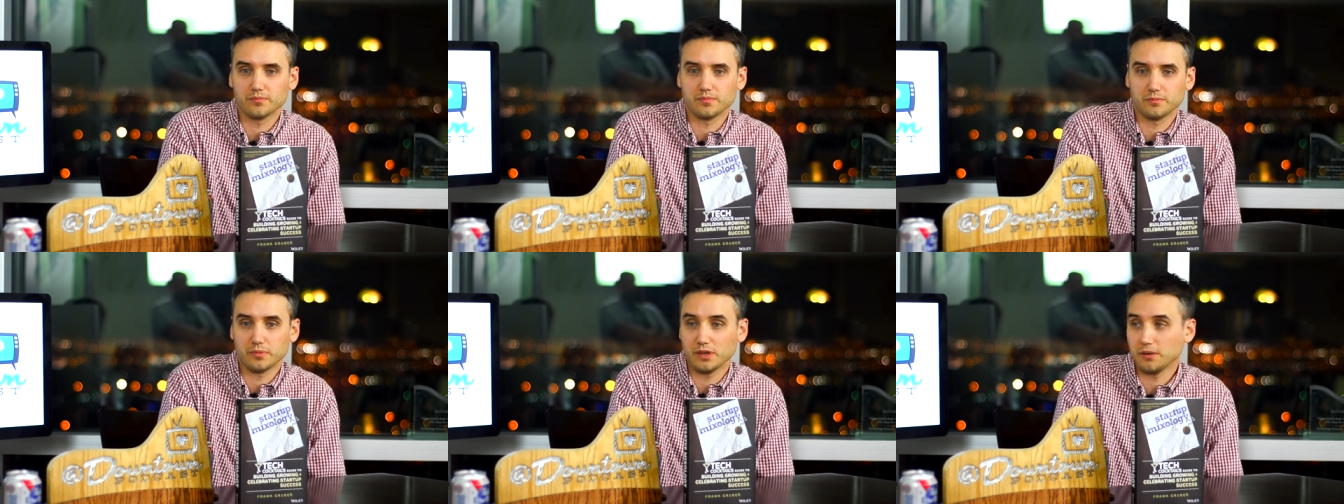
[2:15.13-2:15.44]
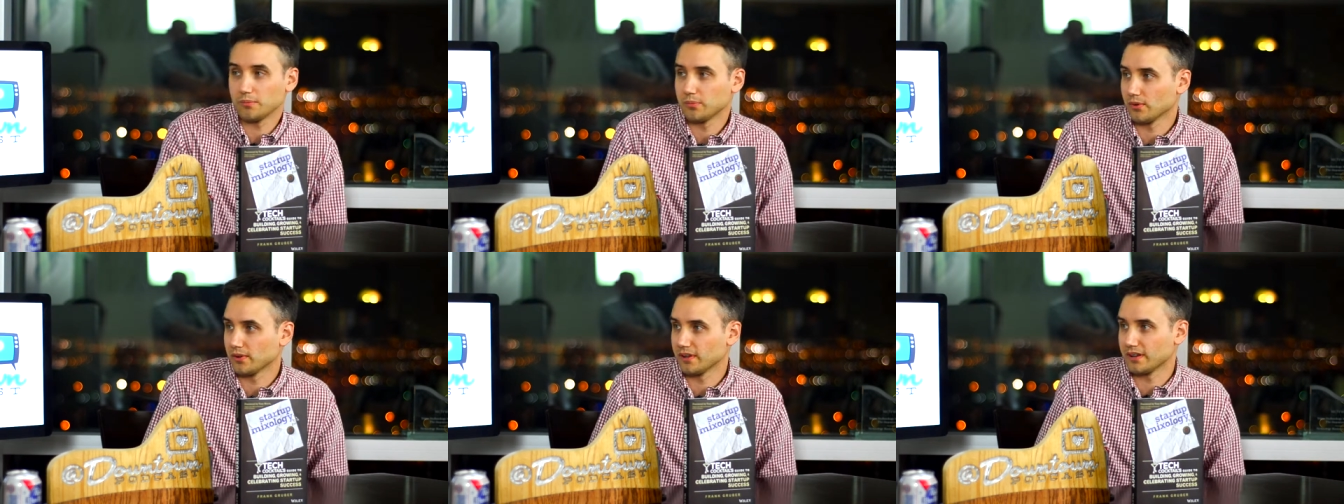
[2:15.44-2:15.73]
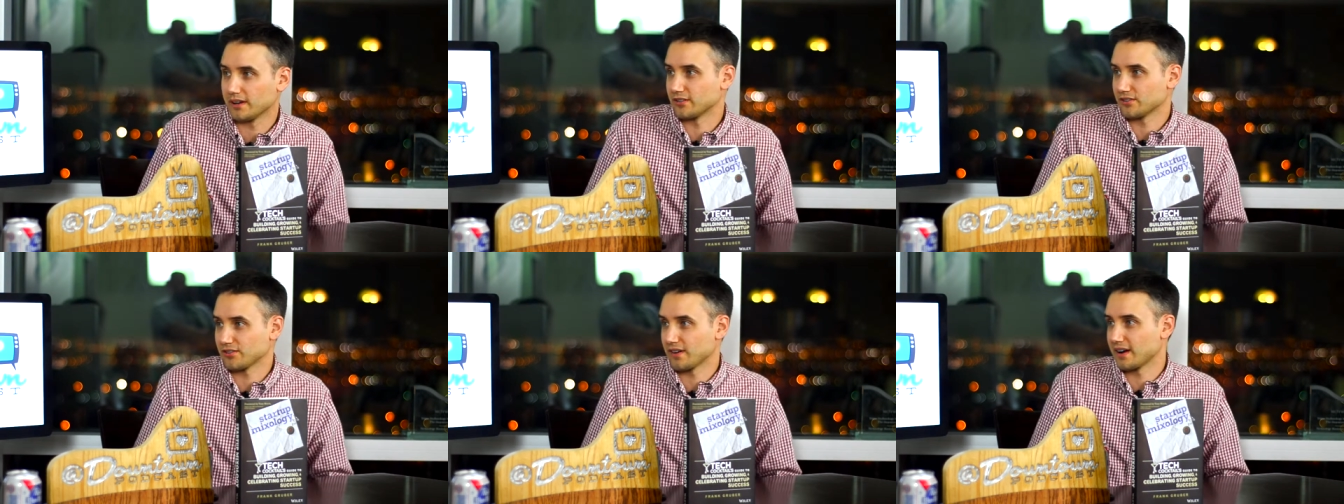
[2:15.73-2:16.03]
people
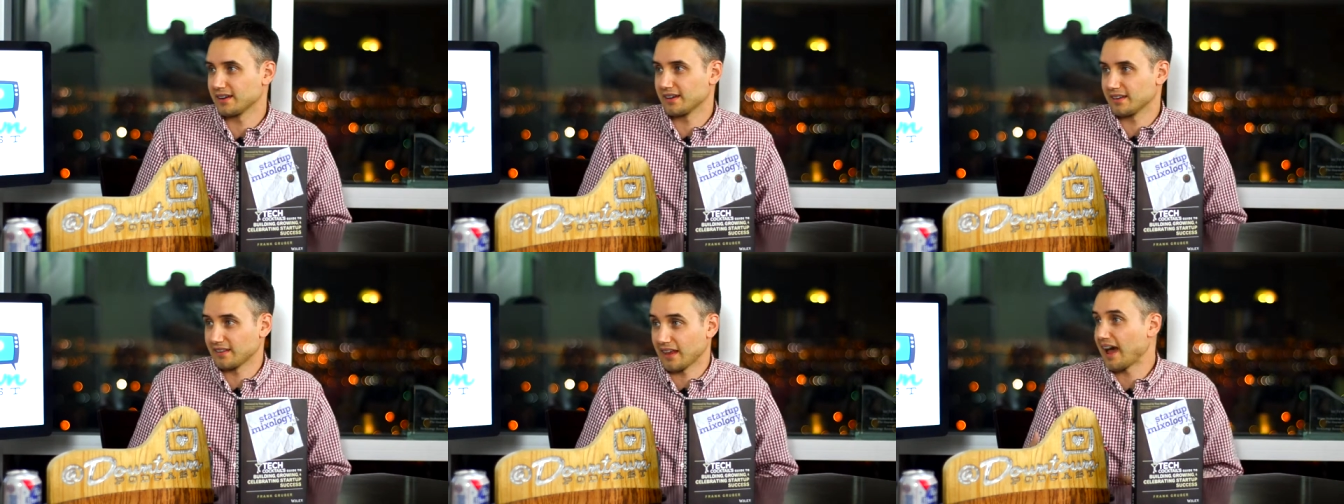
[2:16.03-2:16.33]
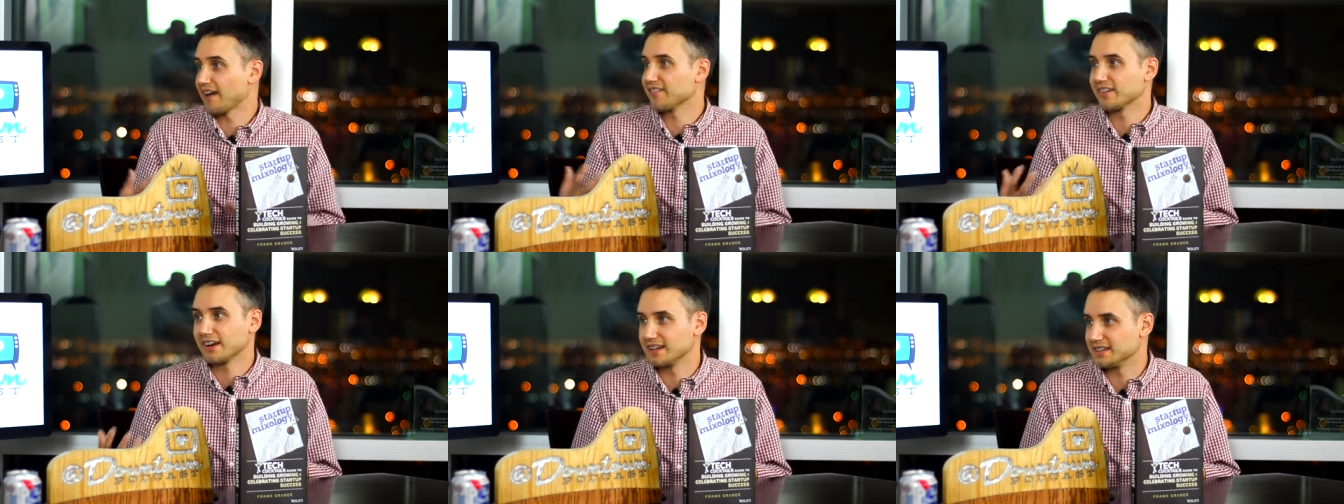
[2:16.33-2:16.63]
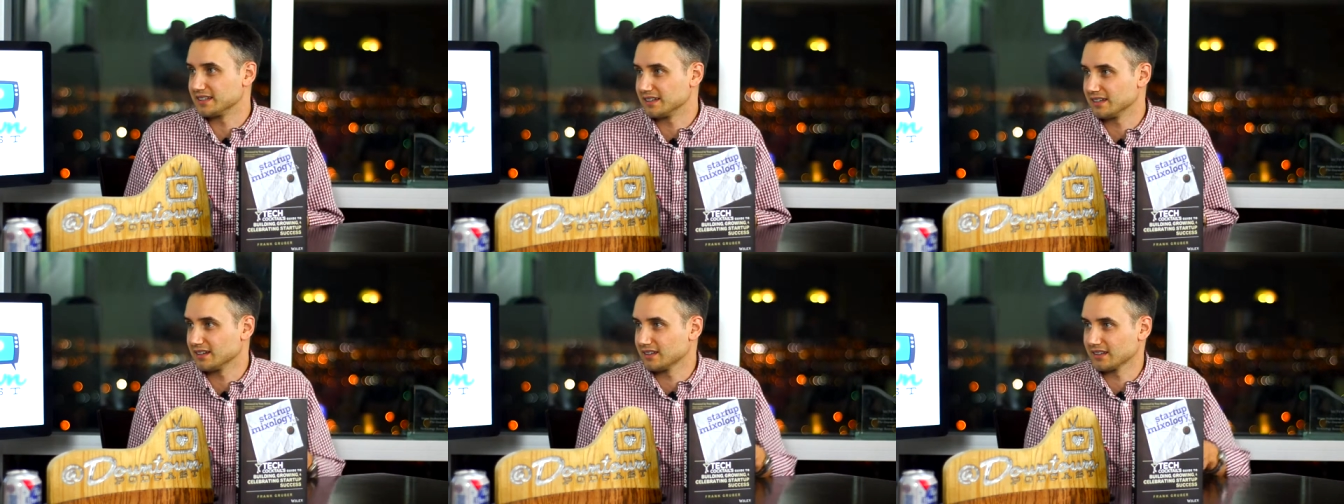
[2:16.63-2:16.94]
that are trying to have an
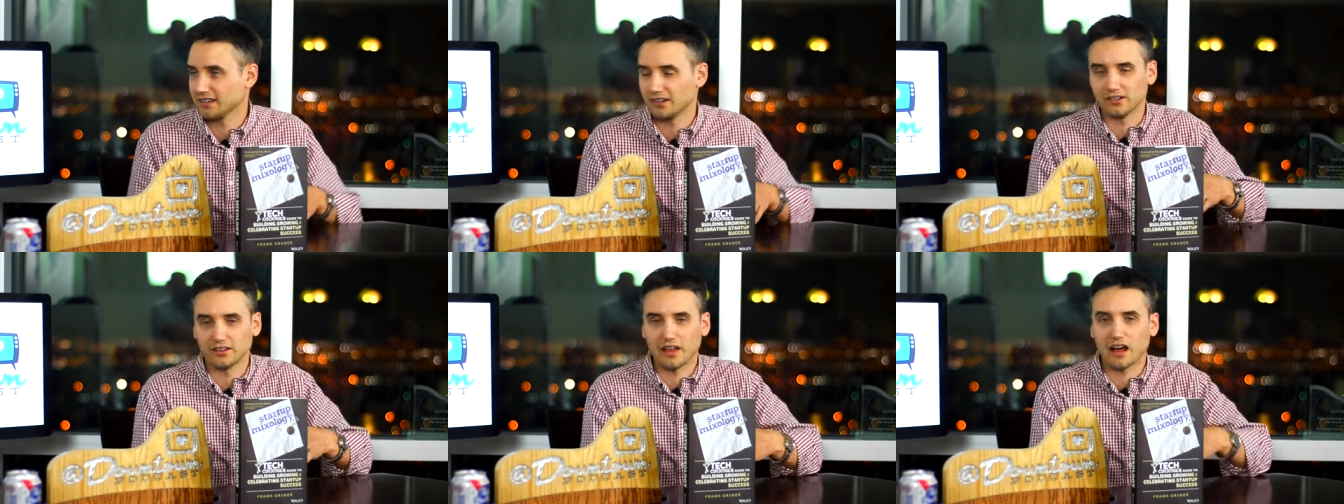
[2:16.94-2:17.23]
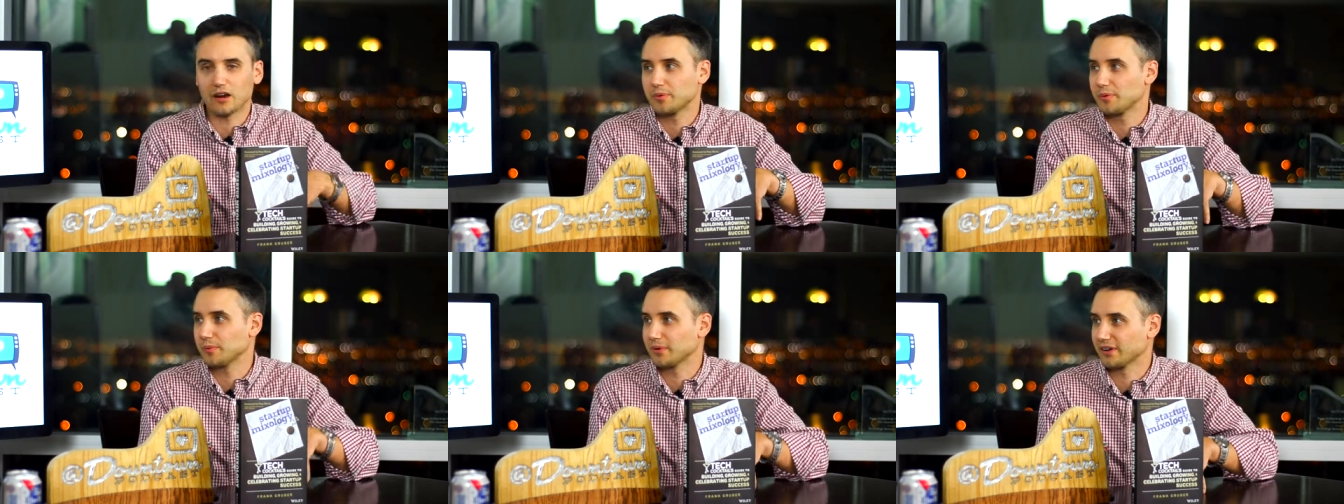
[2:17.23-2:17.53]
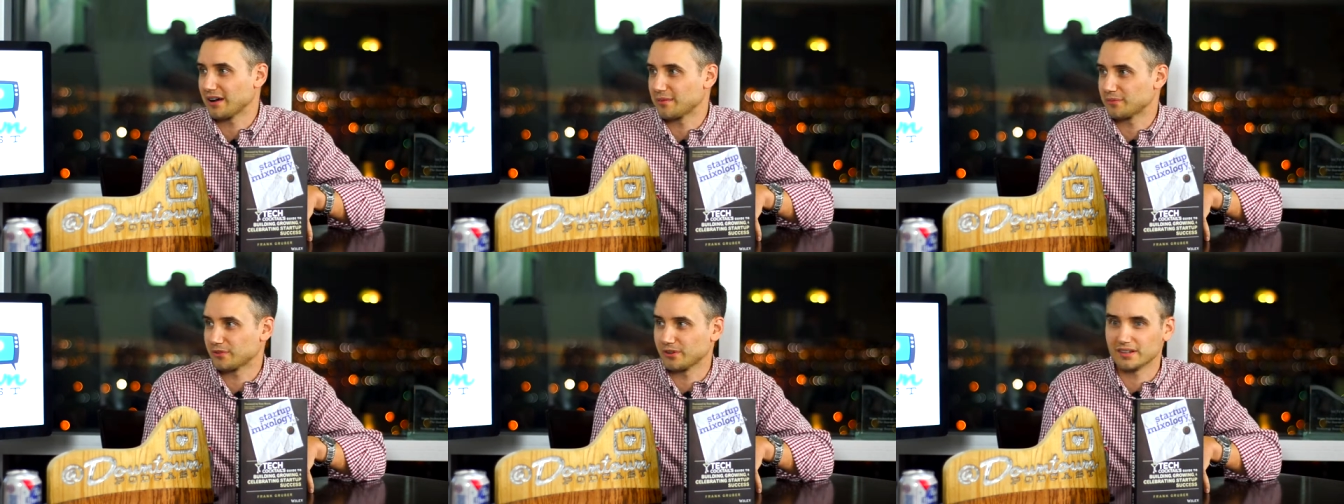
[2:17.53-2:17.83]
idea. You know, a lot of mm-hmm. people
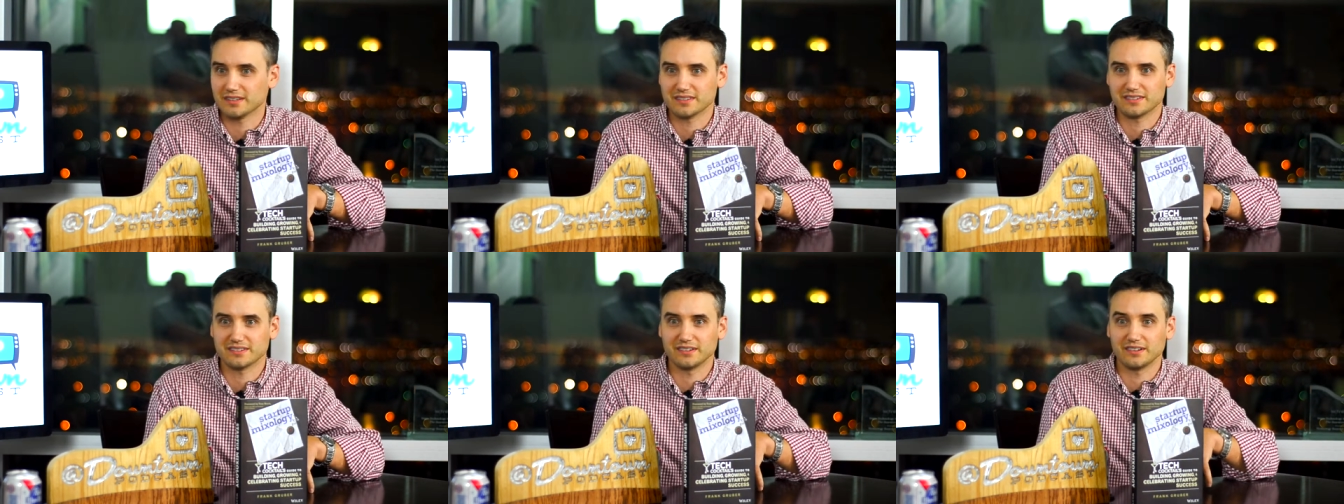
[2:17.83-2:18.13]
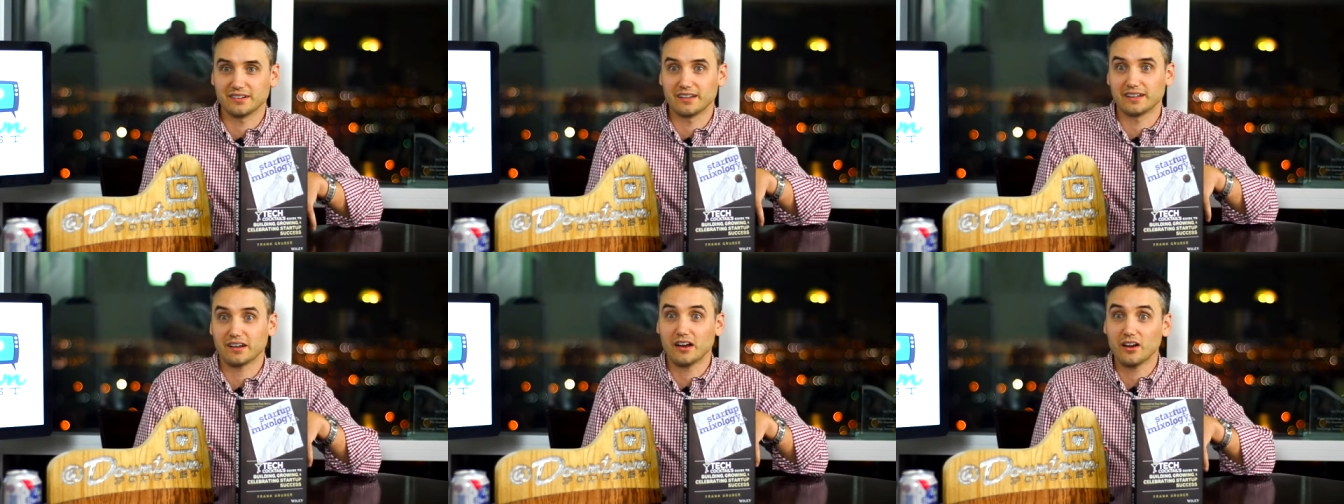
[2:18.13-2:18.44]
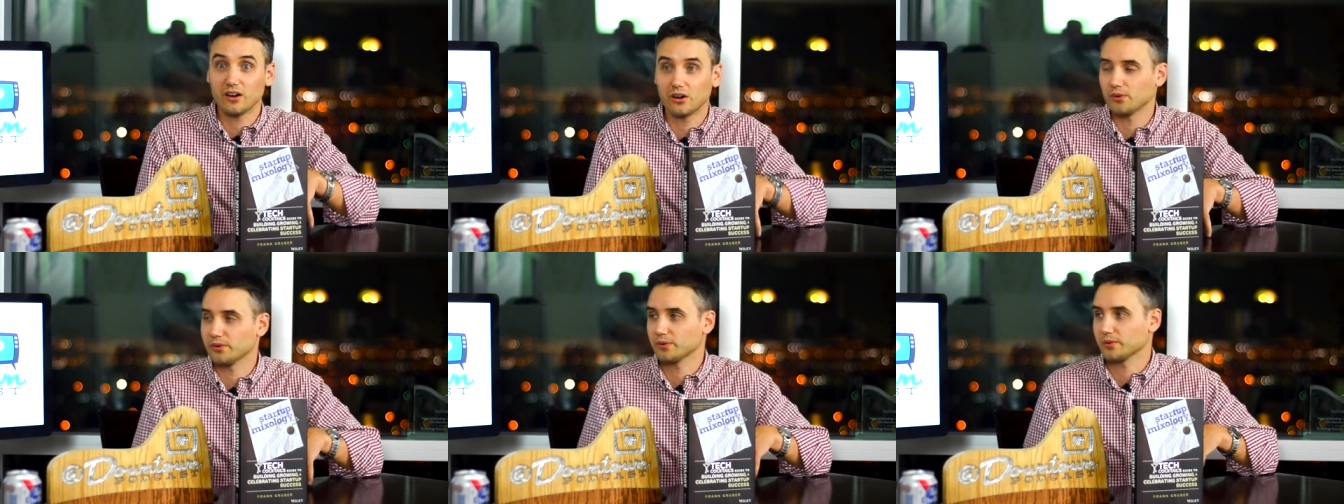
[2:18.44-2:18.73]
come to us and they're like,
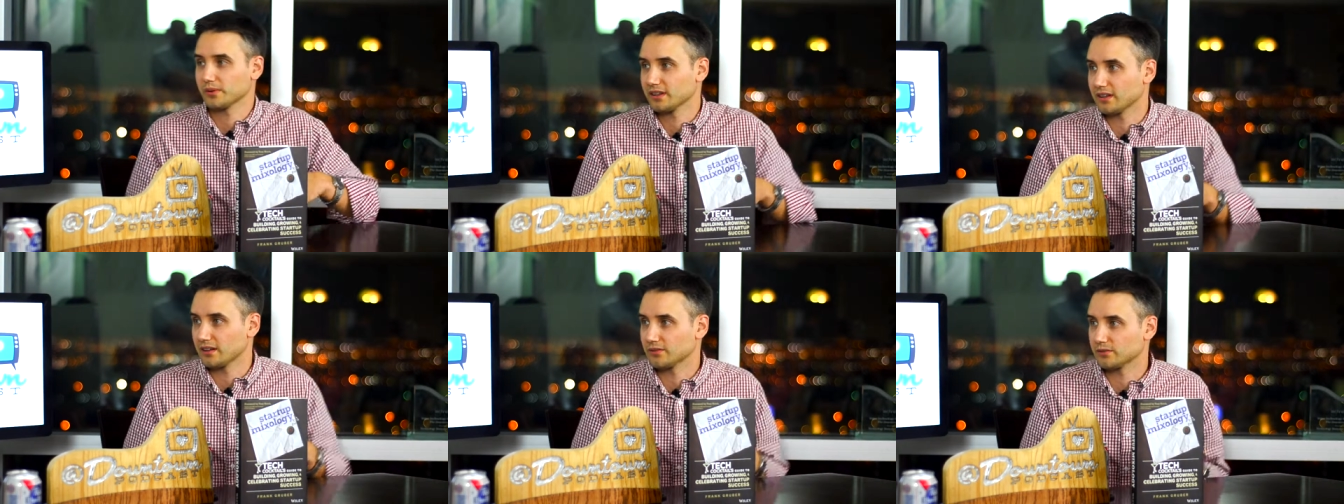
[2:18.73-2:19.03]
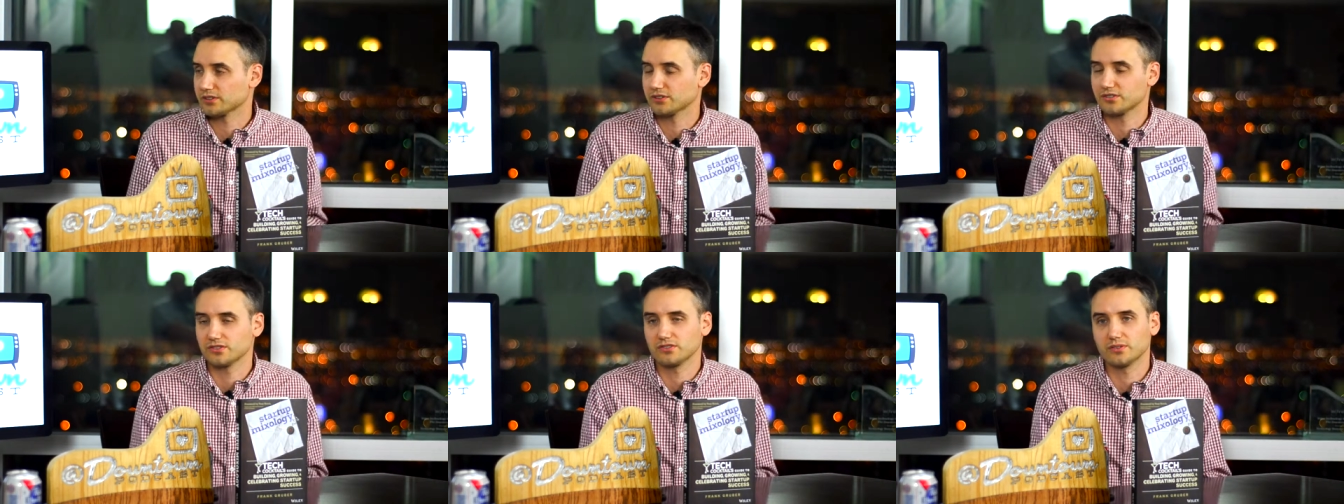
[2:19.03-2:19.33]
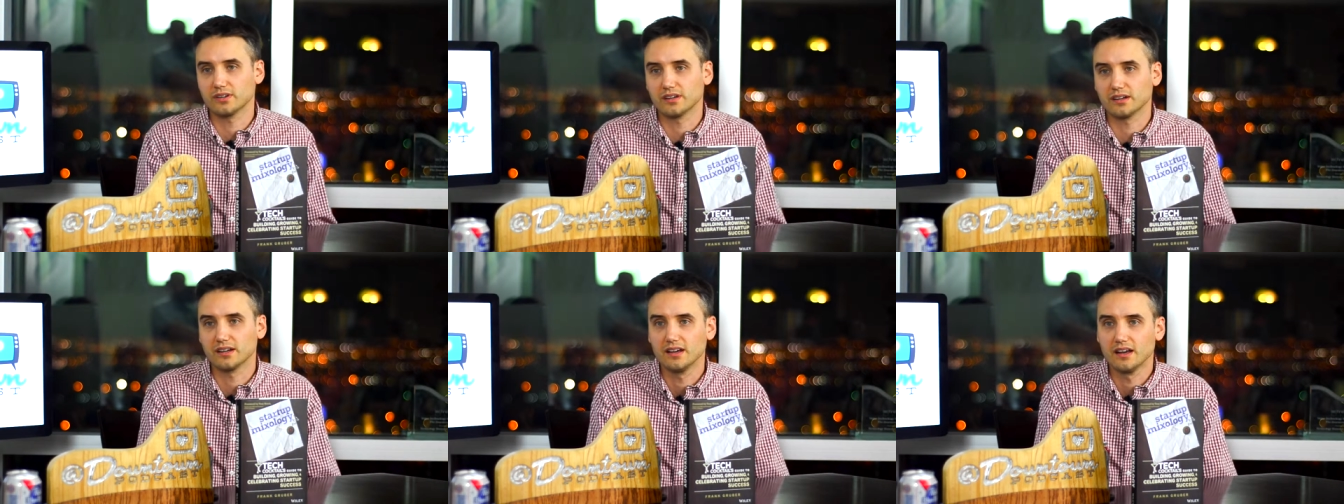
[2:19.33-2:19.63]
"Oh, we really love what you're
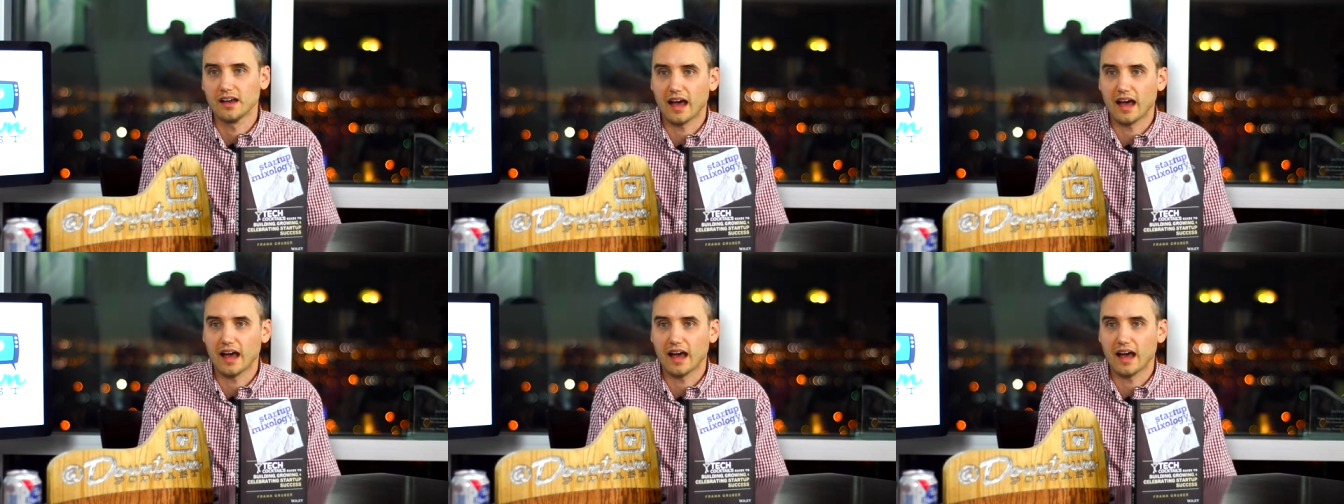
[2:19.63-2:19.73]
doing.